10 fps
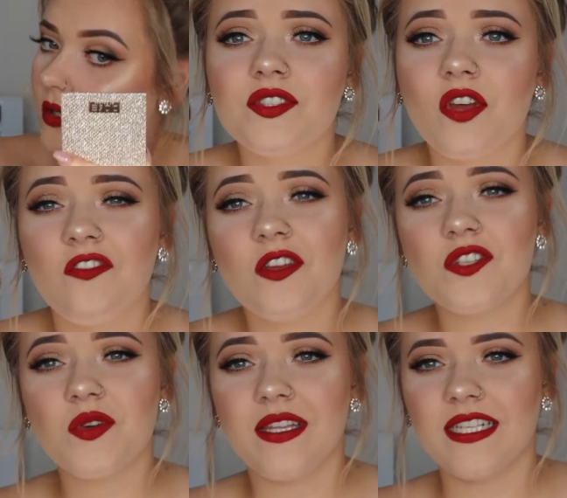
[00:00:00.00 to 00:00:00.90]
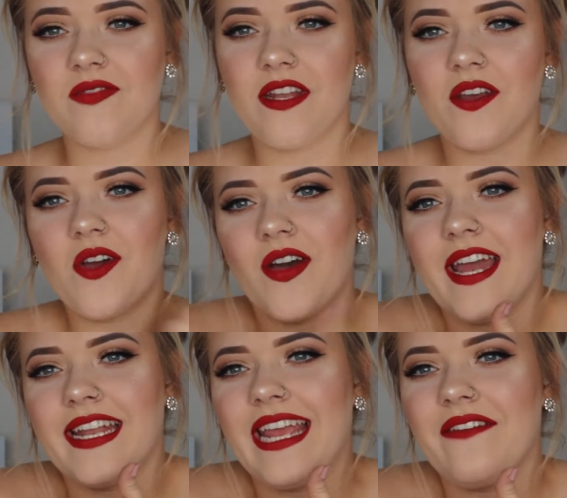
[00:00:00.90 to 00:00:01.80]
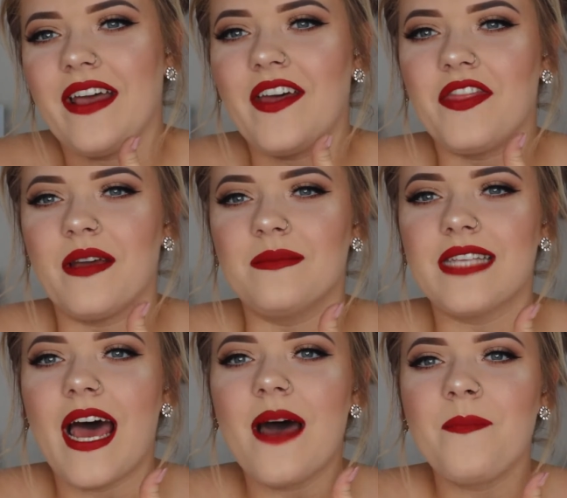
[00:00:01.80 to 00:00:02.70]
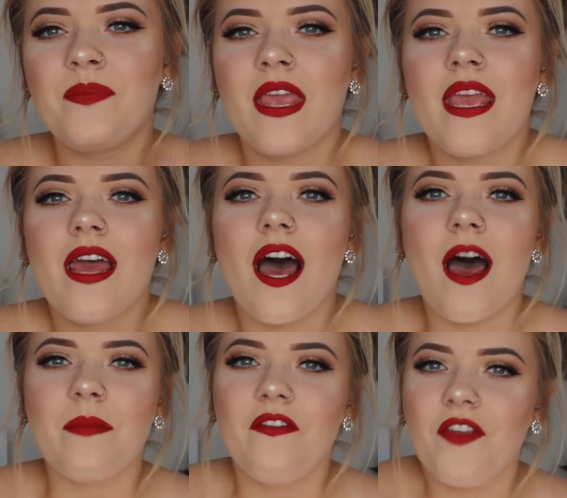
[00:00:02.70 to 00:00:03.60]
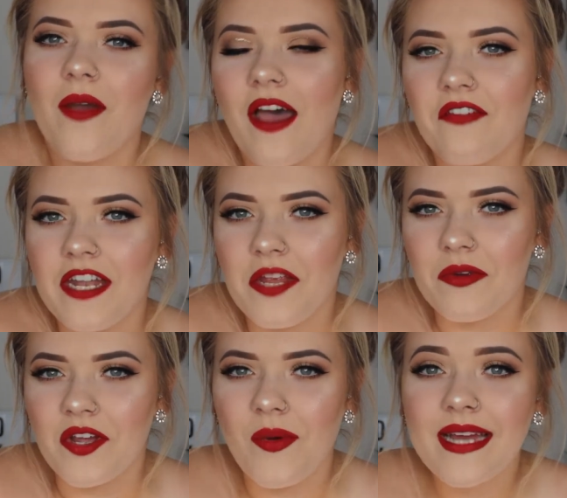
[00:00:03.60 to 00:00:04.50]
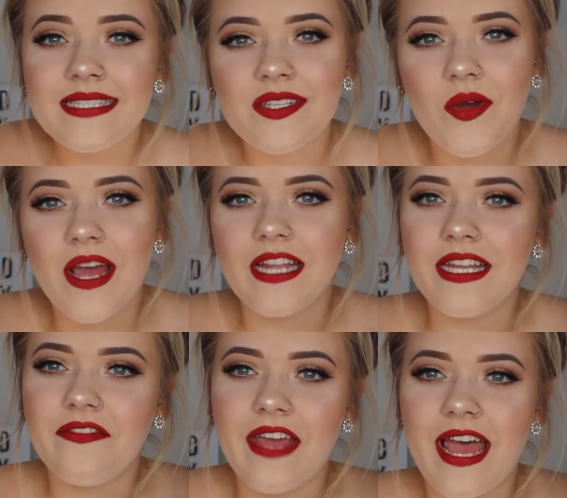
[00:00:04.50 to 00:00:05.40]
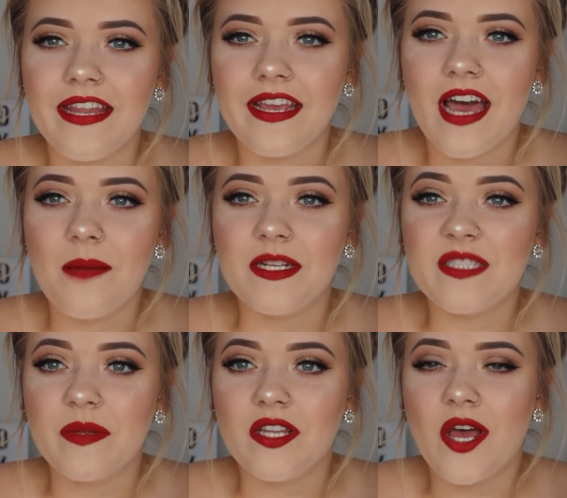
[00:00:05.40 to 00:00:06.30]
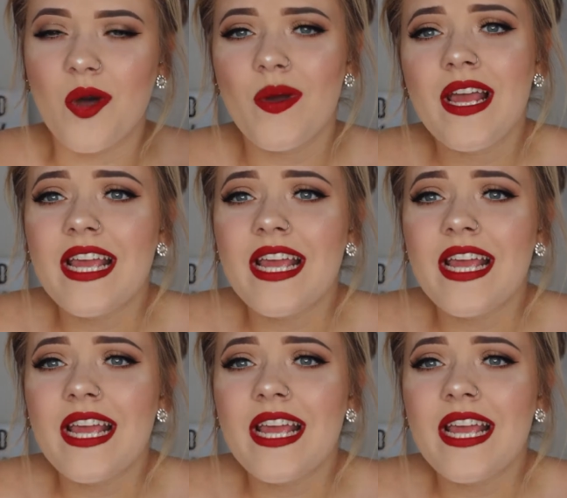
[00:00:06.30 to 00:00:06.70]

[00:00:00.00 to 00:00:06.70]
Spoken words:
So if you enjoyed this video, go ahead and give it a thumbs up. If you have any requests, go ahead and leave that in the comments below.